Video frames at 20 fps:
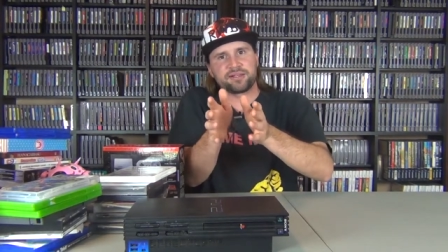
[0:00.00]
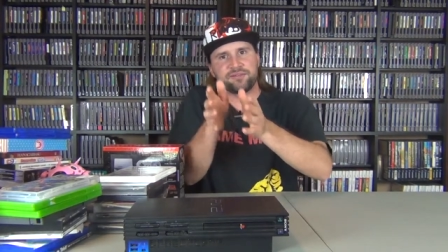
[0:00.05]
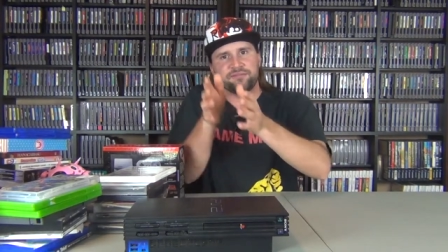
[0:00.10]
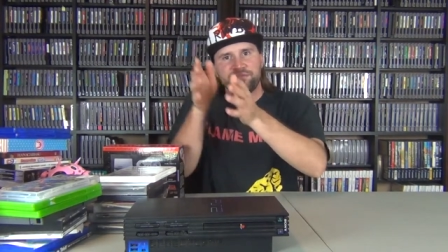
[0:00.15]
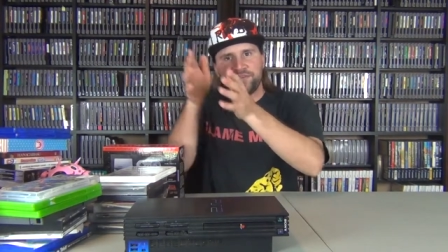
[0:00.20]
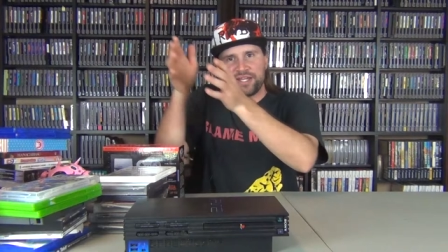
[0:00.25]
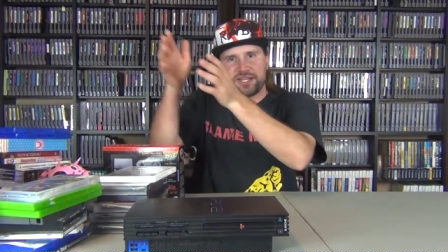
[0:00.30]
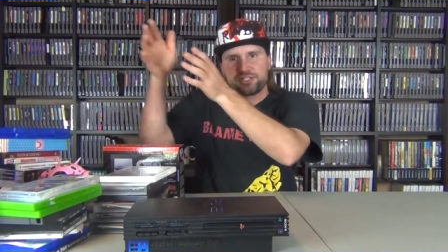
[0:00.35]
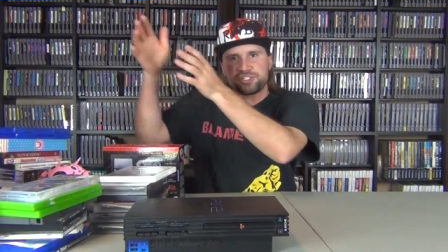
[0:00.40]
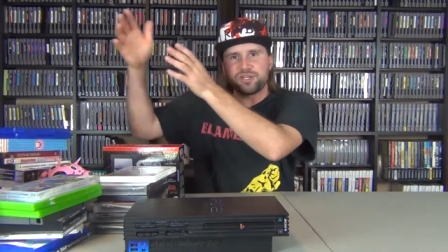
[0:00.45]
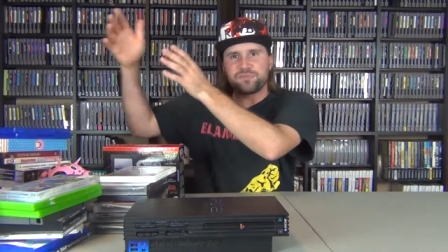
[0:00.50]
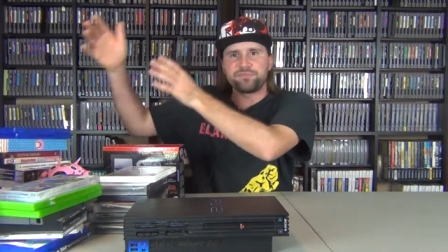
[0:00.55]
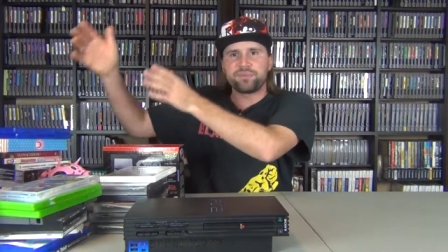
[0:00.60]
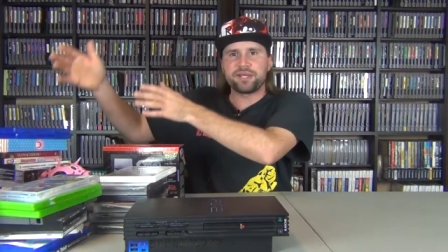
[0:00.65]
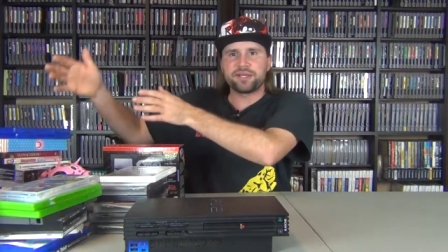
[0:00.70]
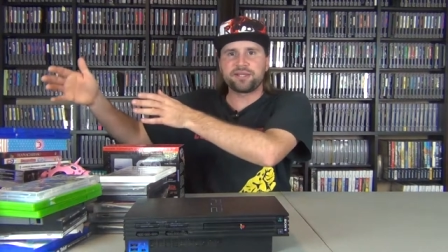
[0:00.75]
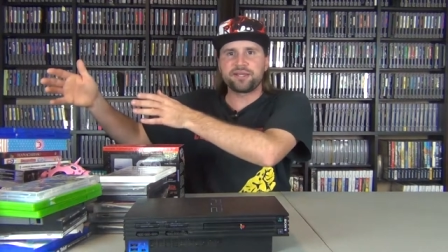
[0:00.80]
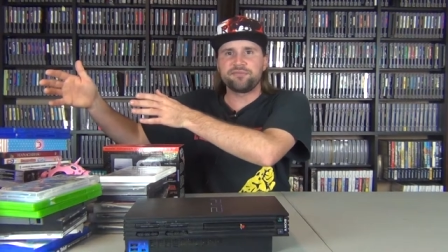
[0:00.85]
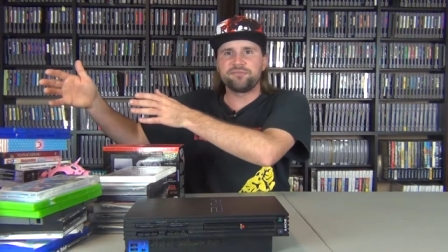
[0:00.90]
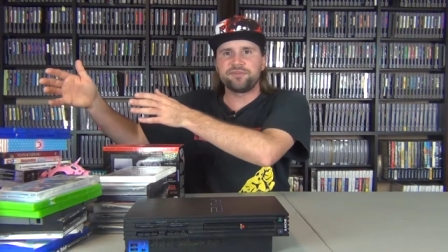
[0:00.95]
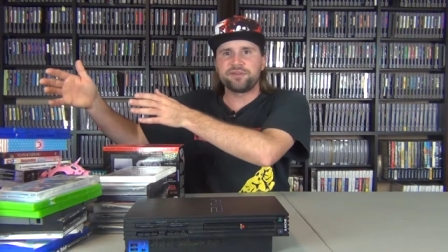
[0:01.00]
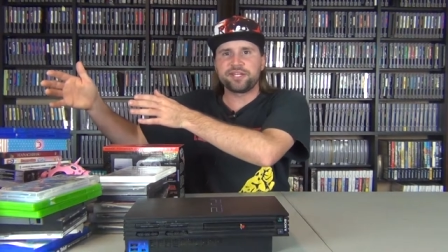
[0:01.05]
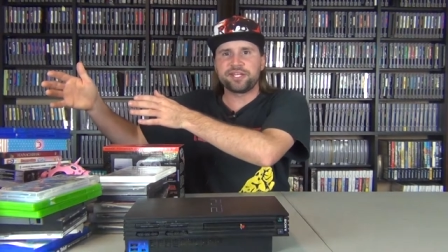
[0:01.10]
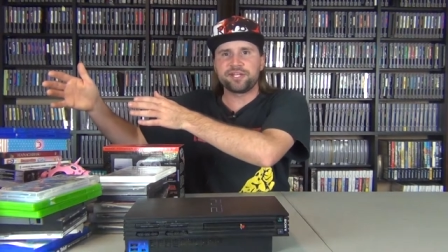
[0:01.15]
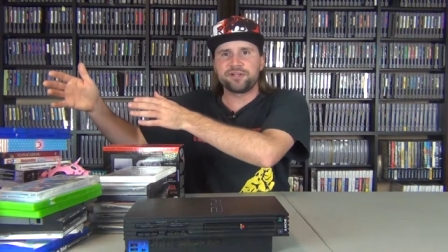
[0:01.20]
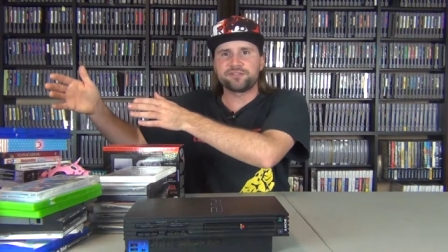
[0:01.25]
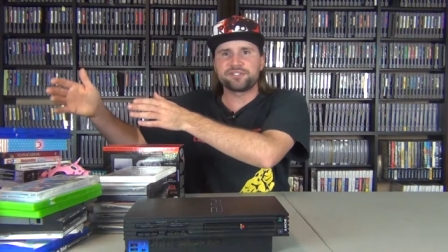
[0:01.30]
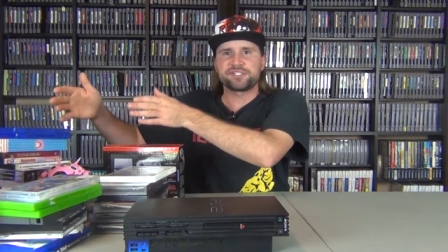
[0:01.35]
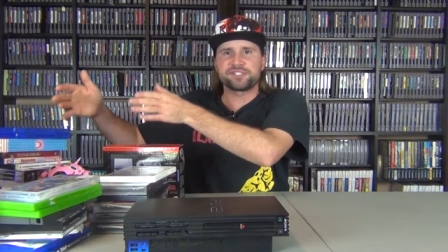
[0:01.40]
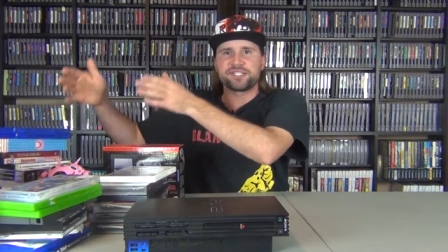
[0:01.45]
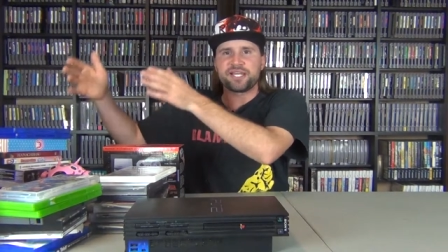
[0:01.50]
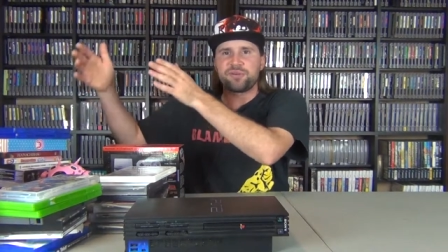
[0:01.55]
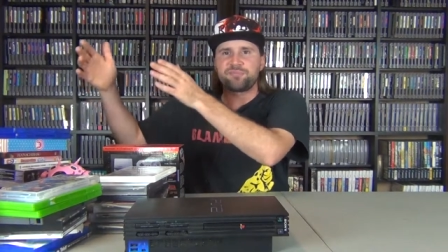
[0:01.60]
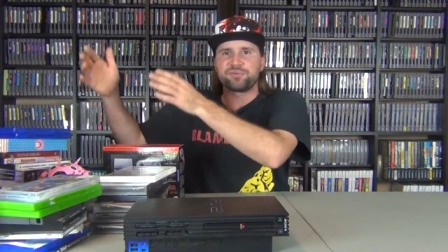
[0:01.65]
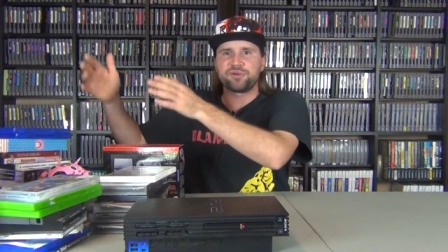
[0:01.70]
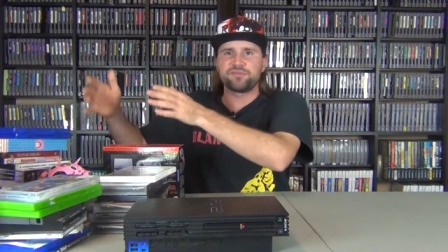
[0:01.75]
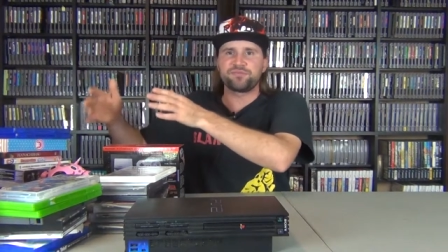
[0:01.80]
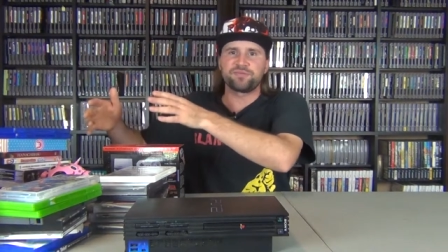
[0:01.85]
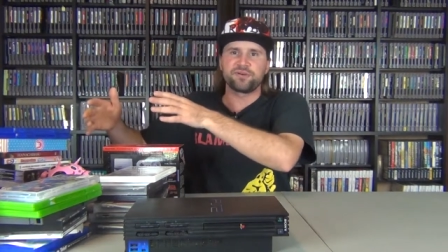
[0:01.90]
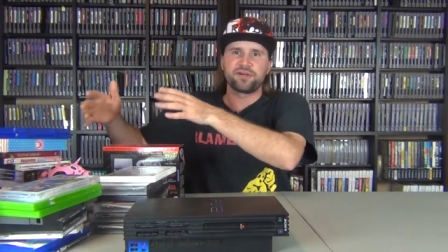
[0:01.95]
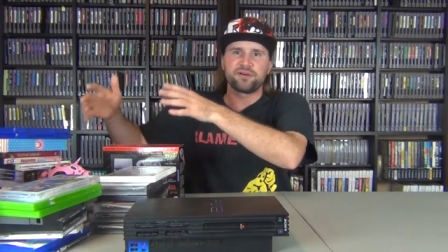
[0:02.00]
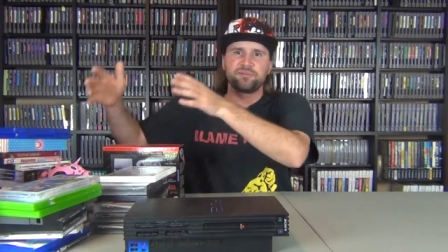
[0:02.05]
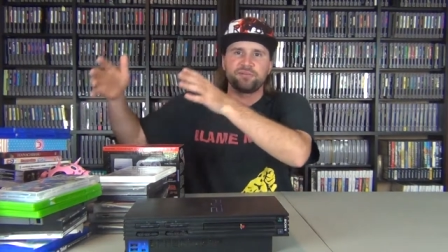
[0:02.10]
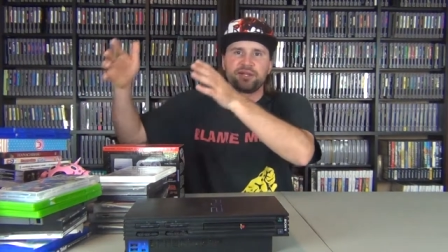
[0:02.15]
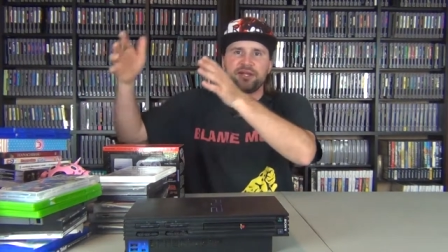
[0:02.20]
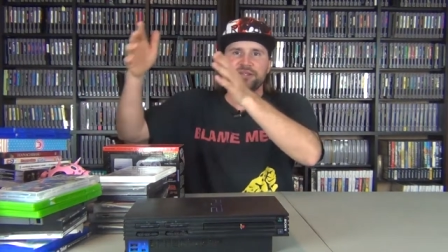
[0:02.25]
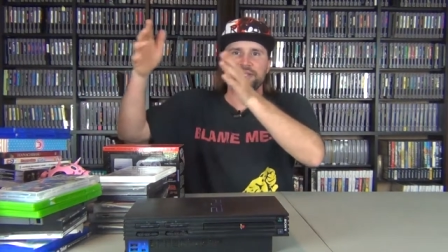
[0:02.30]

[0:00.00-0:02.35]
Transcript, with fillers: convention pickup video separate from